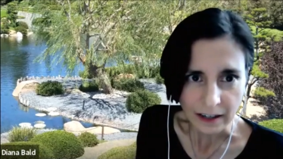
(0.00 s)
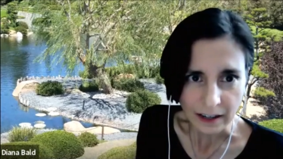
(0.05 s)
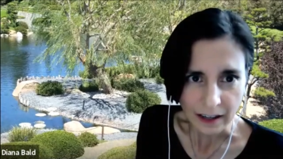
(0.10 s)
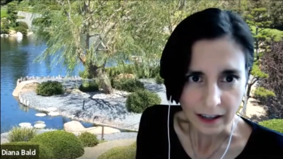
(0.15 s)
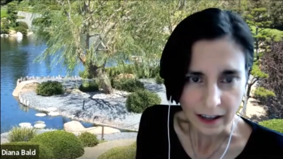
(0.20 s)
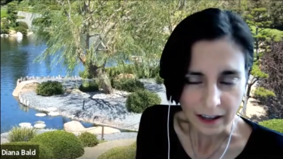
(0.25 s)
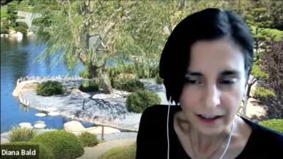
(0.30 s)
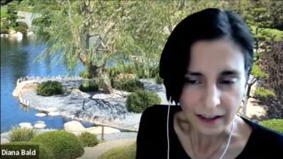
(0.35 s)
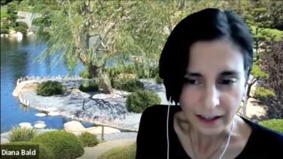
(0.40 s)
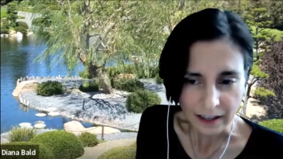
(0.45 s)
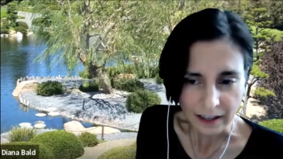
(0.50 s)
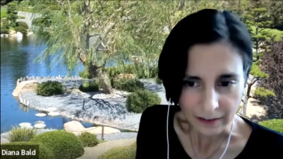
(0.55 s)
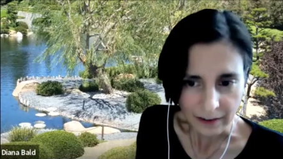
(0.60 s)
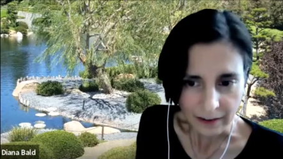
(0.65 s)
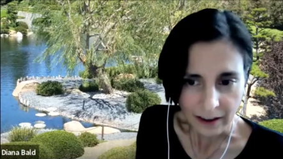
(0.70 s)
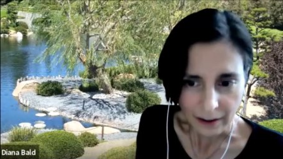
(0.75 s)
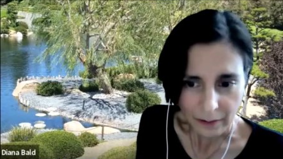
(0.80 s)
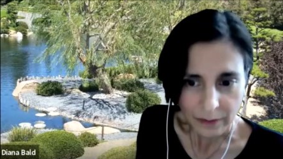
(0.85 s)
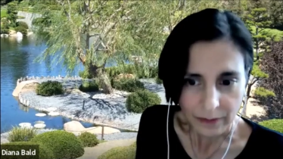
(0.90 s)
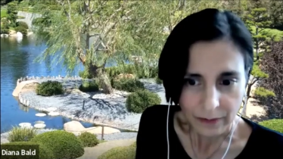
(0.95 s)
and they
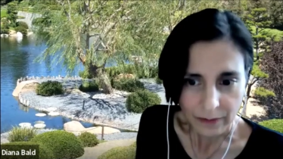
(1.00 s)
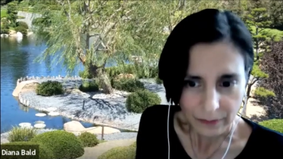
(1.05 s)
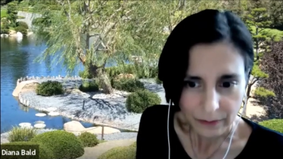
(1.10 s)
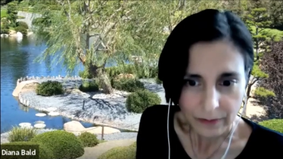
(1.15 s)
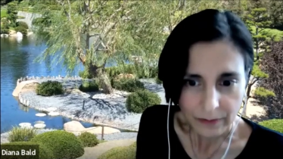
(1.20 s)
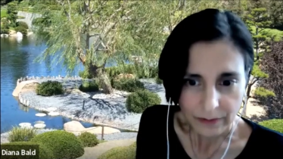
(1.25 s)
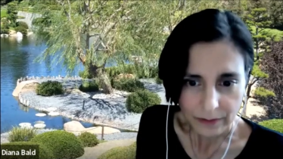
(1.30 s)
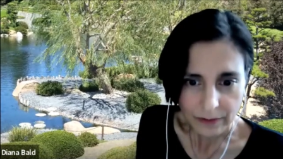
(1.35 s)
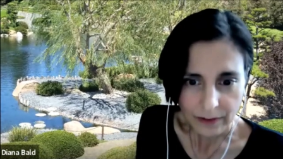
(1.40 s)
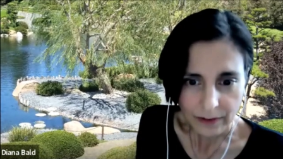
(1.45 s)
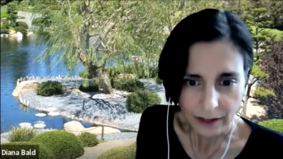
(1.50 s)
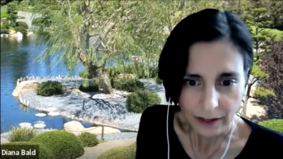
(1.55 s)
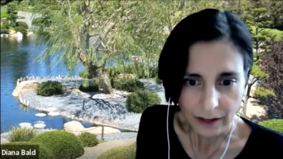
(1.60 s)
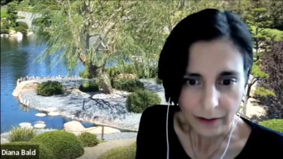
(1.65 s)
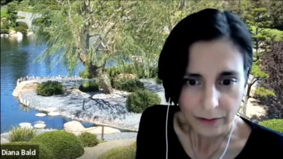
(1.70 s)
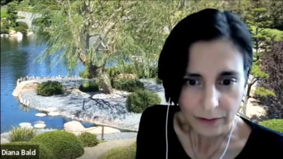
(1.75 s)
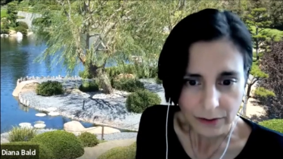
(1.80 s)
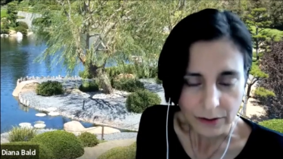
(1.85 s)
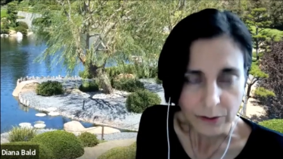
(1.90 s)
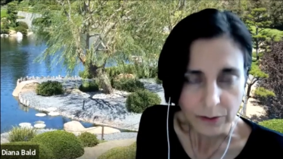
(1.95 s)
have, they
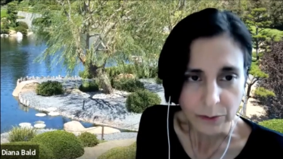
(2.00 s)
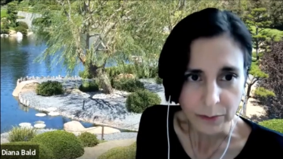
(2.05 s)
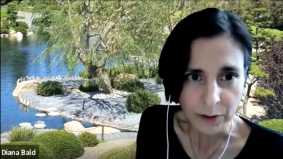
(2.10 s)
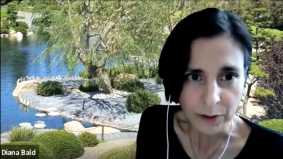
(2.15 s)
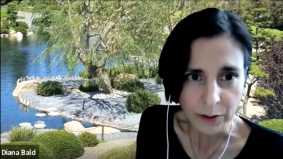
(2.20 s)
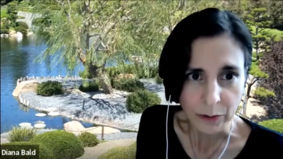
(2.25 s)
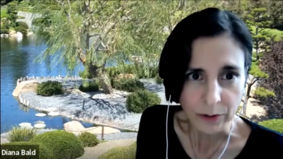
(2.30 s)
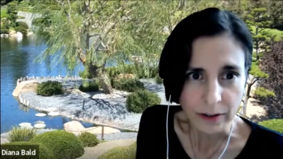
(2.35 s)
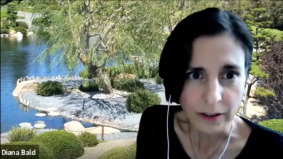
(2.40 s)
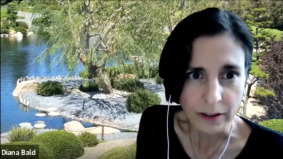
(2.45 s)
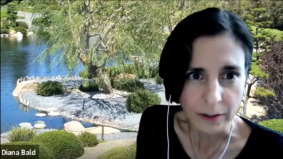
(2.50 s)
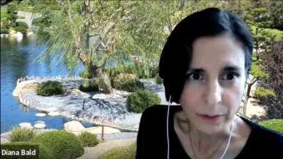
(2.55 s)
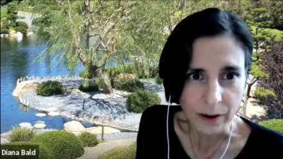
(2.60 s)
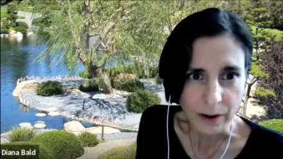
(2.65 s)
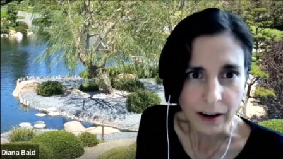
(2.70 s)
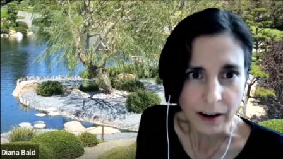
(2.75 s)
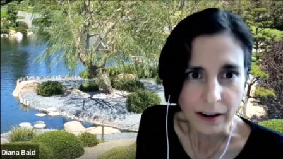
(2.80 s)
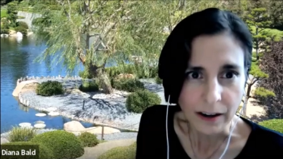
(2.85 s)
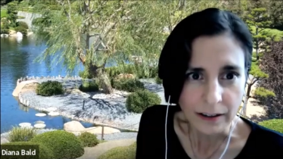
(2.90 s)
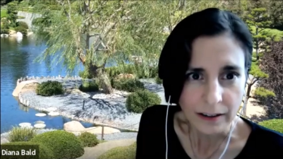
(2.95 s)
have served me really
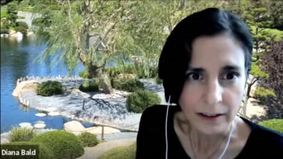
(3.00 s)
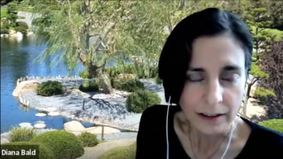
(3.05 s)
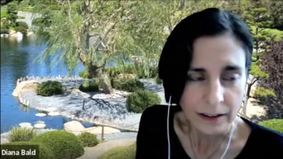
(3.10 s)
well.